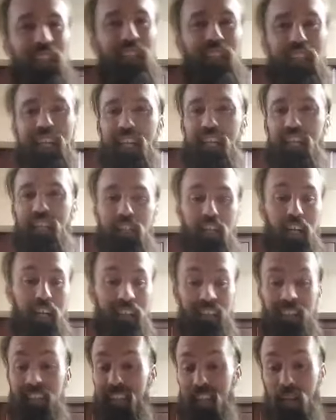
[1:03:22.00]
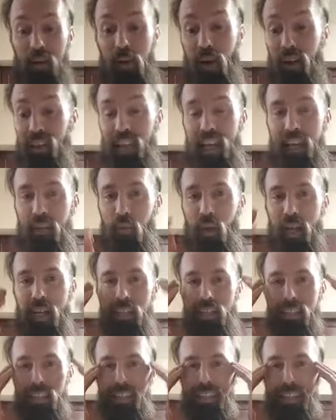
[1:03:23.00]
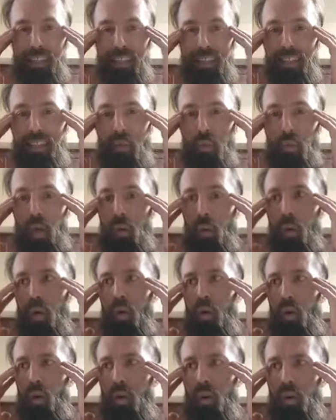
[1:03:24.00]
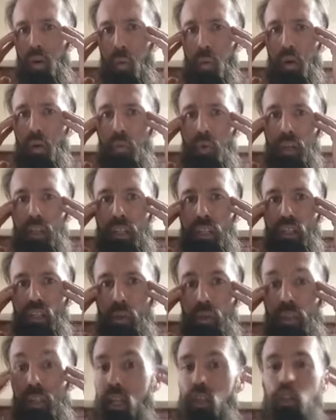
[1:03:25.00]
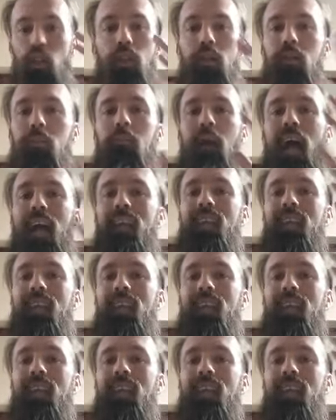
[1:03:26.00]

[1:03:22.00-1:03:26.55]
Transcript: You're not thinking about like, wait, wait, what? are oh, we really doing like you, back